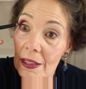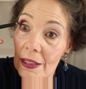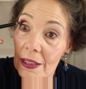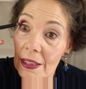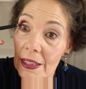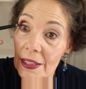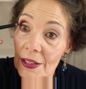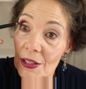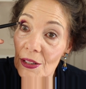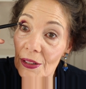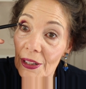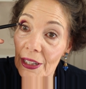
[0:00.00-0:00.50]

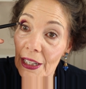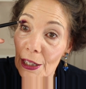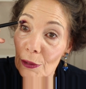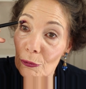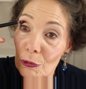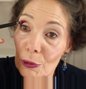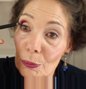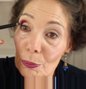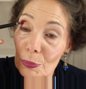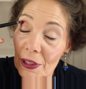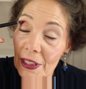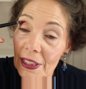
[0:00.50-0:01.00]
That's okay,
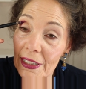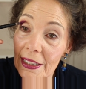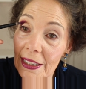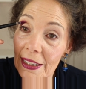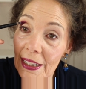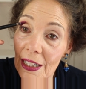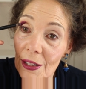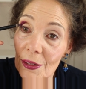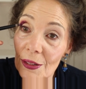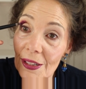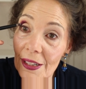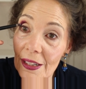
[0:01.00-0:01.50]
we'll blend it
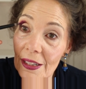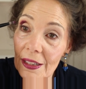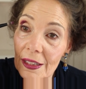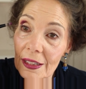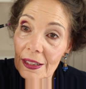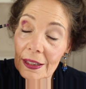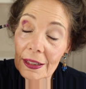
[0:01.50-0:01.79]
out.